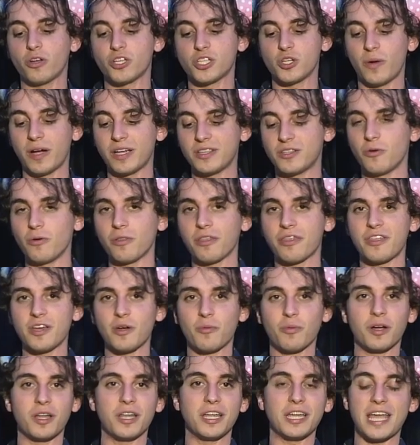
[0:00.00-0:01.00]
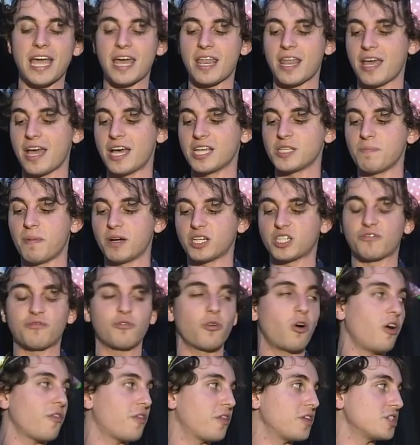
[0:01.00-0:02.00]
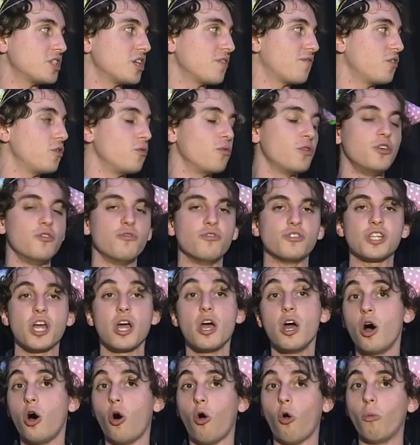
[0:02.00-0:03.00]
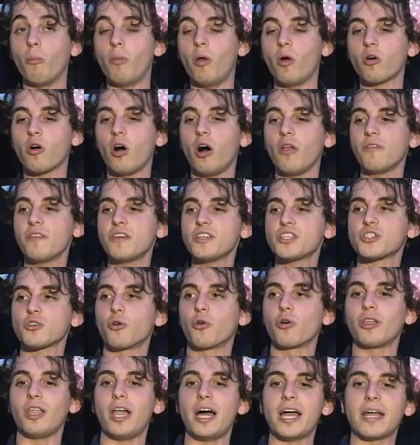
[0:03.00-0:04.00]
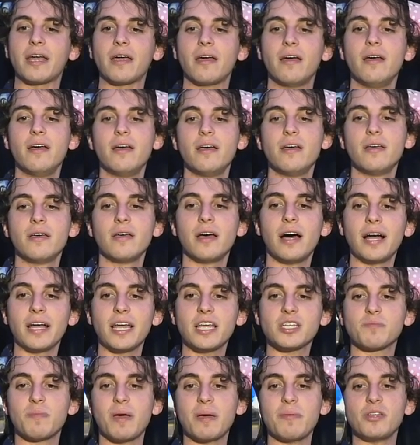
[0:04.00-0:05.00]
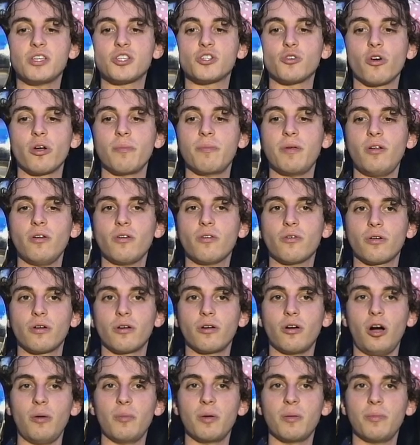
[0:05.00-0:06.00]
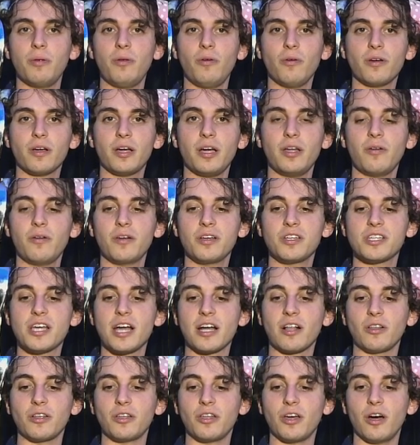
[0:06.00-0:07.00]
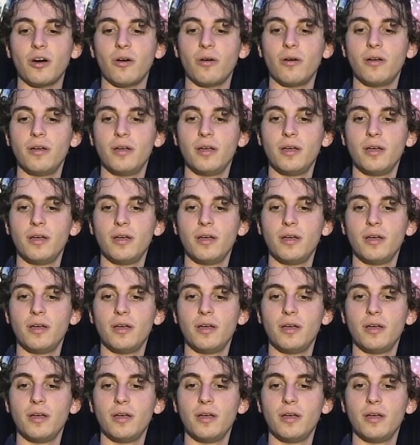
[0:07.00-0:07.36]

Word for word: So I don't think we're gonna get as much froth as if you used whole milk on this, or like, I guess maybe soy milk or almond milk. I don't exactly know.